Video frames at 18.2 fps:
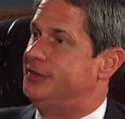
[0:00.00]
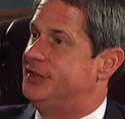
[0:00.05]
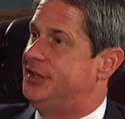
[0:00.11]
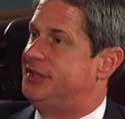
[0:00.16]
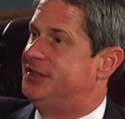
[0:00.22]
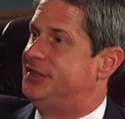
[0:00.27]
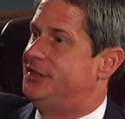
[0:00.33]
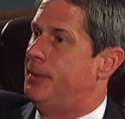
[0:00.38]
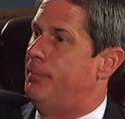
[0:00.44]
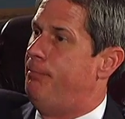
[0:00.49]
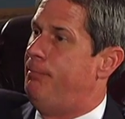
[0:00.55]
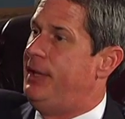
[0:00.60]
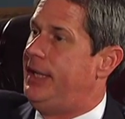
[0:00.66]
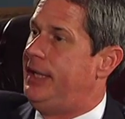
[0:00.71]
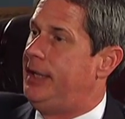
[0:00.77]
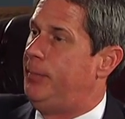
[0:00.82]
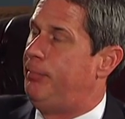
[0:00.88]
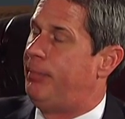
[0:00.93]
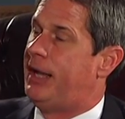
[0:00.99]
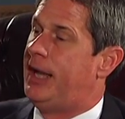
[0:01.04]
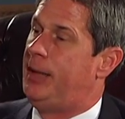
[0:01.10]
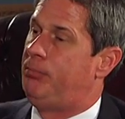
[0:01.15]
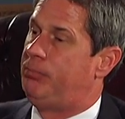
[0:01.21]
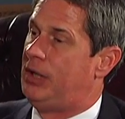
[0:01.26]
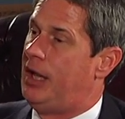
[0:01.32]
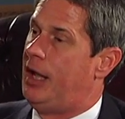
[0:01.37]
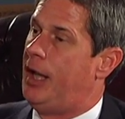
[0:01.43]
This is a big
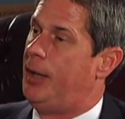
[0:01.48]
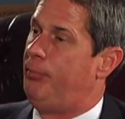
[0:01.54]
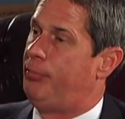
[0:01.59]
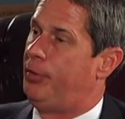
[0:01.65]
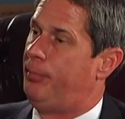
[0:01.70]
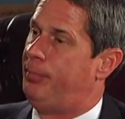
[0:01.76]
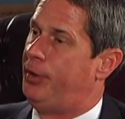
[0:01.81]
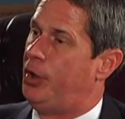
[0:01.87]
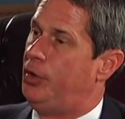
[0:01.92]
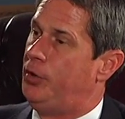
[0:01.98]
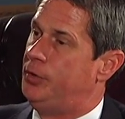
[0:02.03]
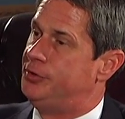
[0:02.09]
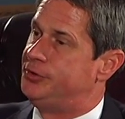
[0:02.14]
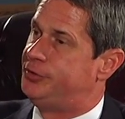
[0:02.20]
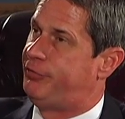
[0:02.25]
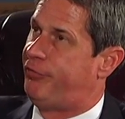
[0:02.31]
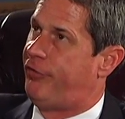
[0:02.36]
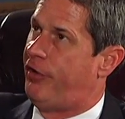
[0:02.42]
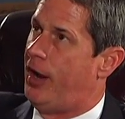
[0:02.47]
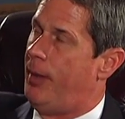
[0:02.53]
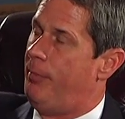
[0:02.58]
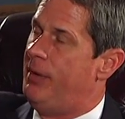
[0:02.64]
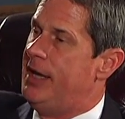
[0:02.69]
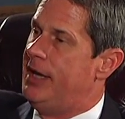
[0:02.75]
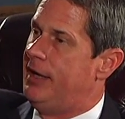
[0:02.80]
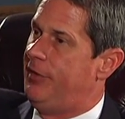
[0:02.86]
pipeline proposed from